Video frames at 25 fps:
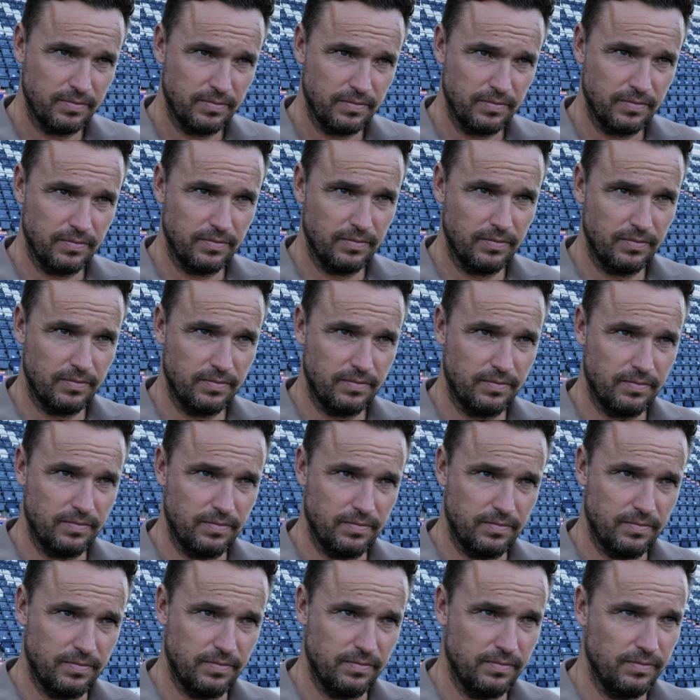And then looking ahead
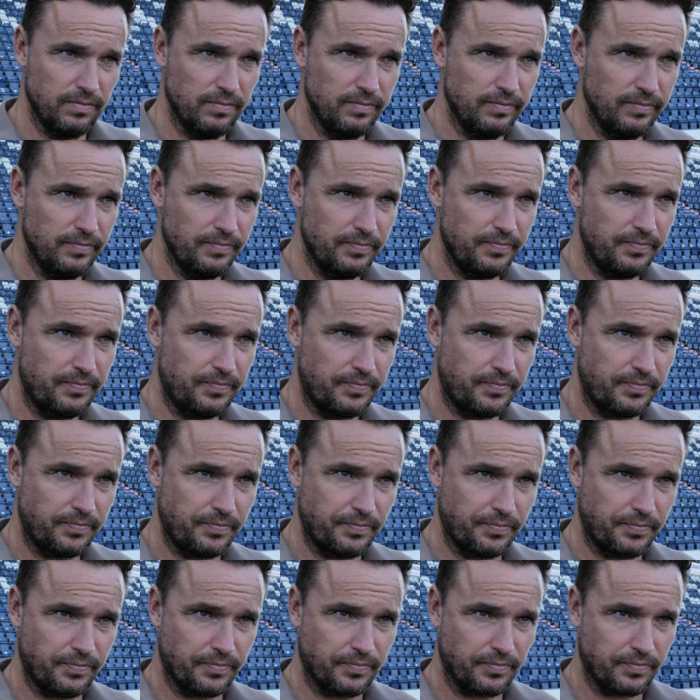to Tuesday night, we'll be up
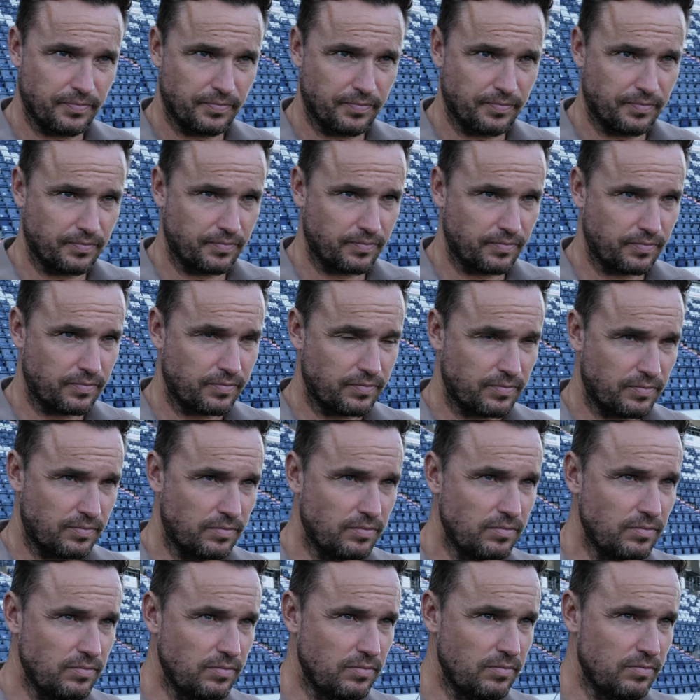against Gretna, which,
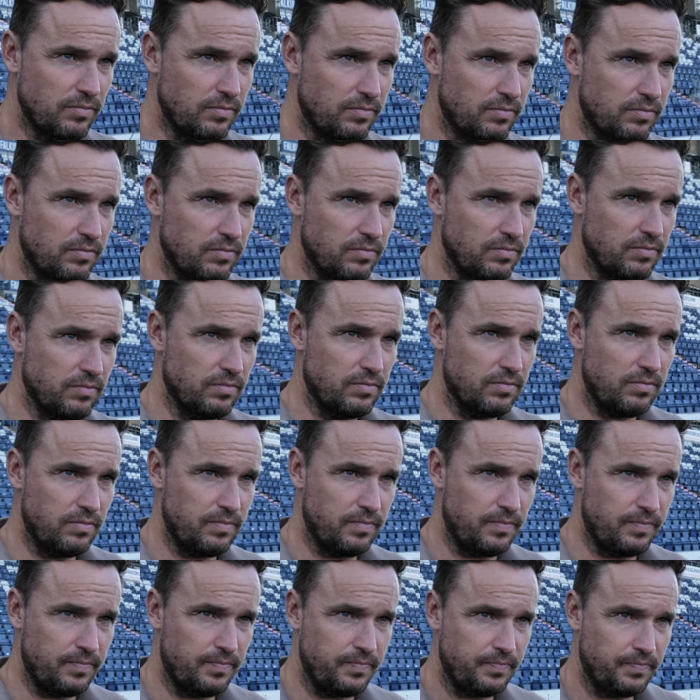obviously, no
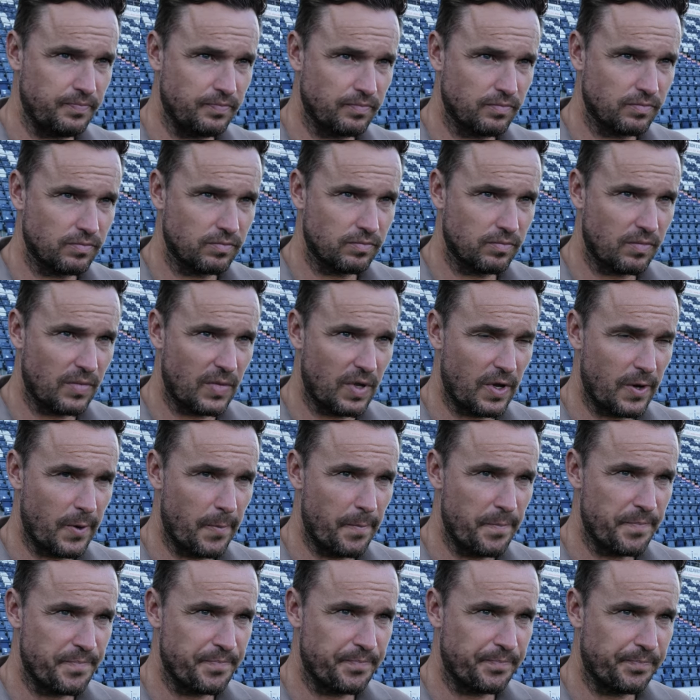disrespect to opposition at all, they
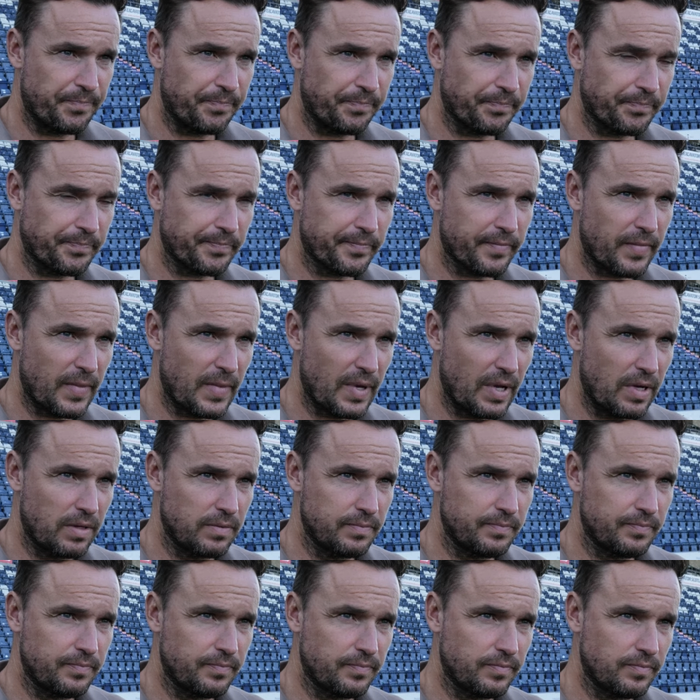picked up an
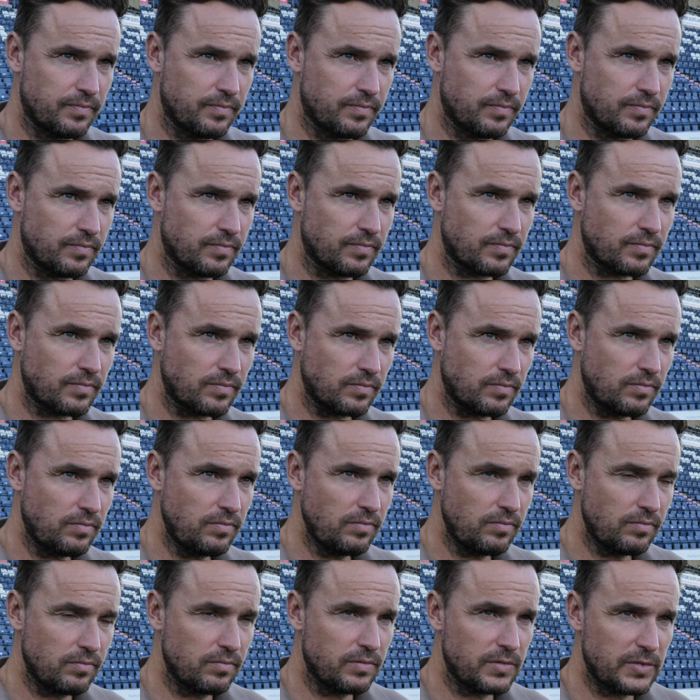impressive result recently,
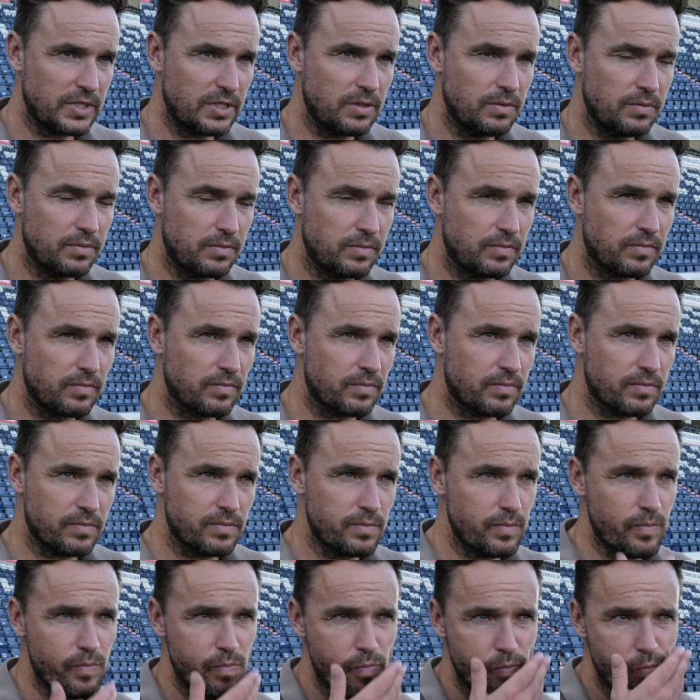but looks like a
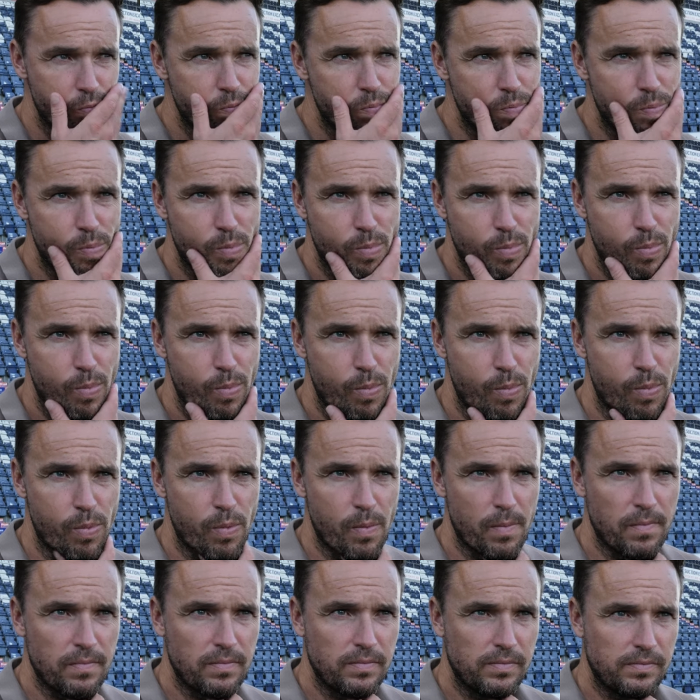game we could go back to Alliance
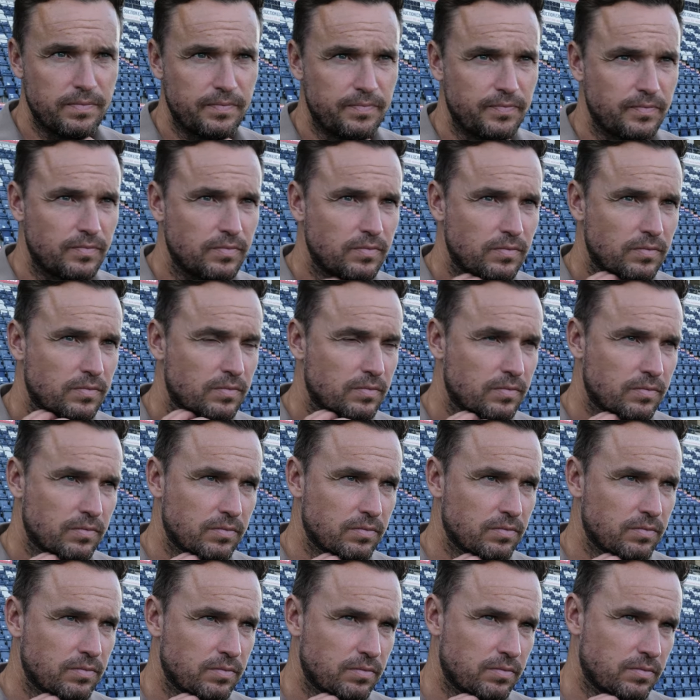Park and hopefully
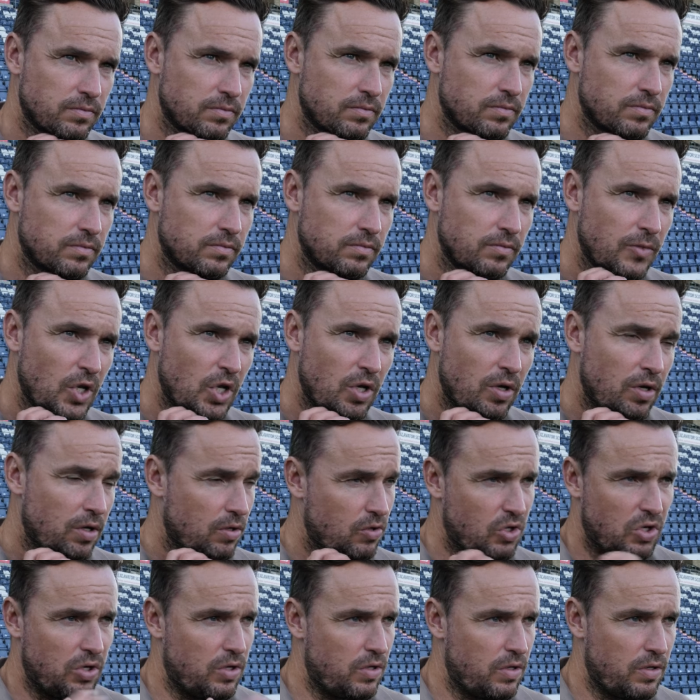get 3 points. It feels like we've
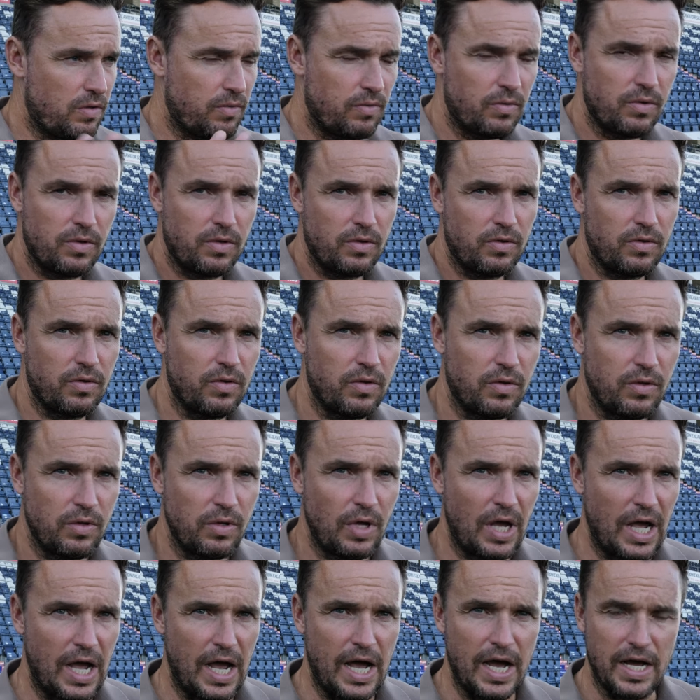deserved in recent
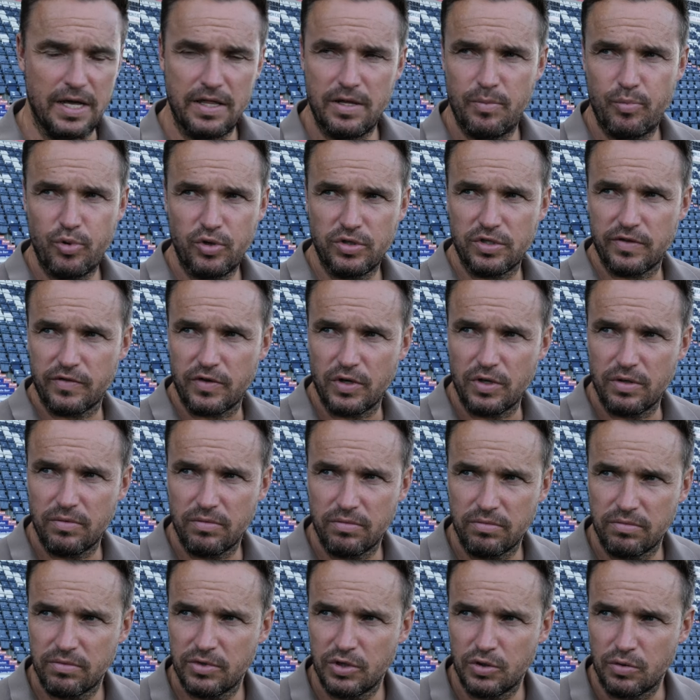weeks. The boys have got,
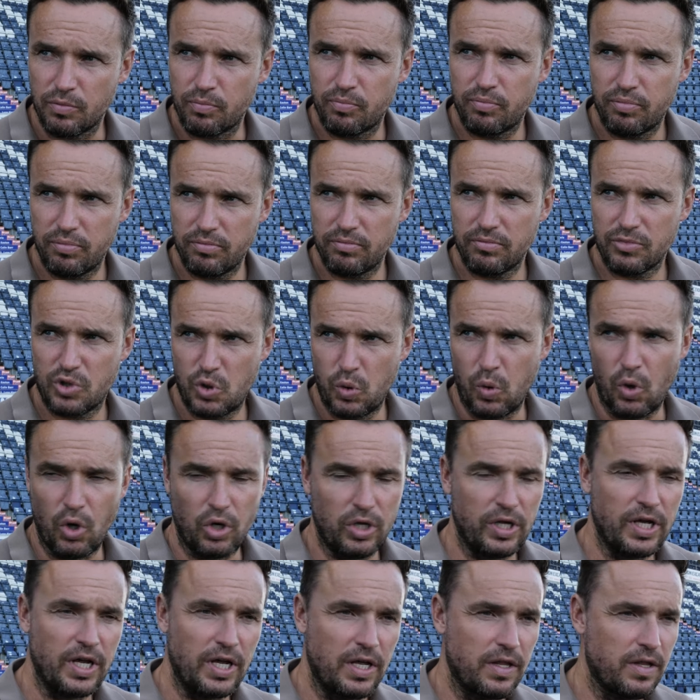you know,
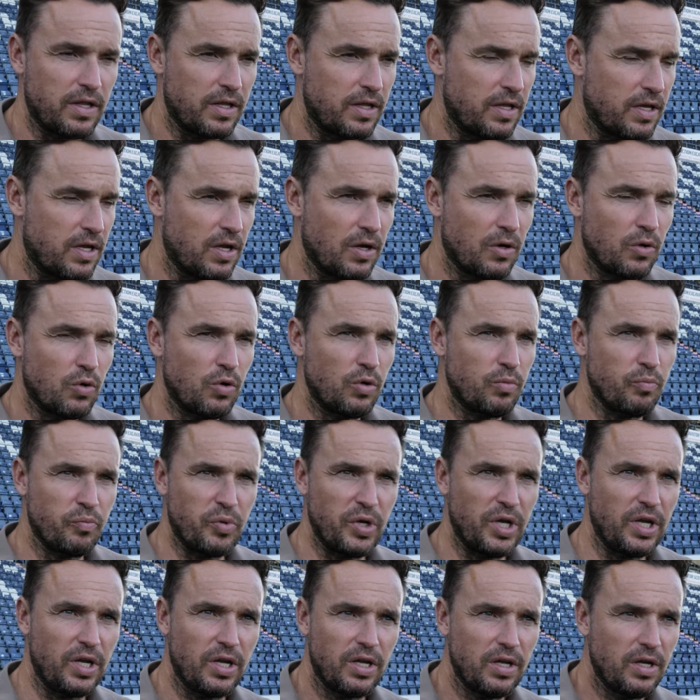quality that they can go and
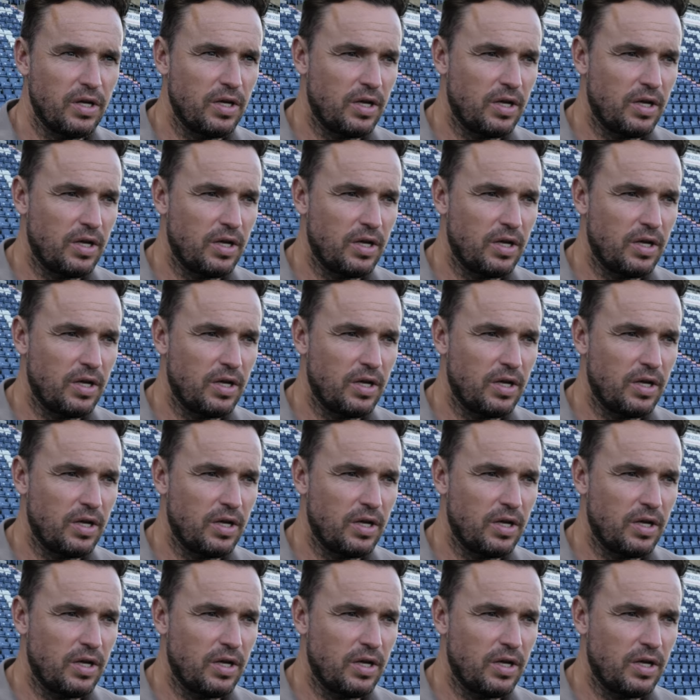beat.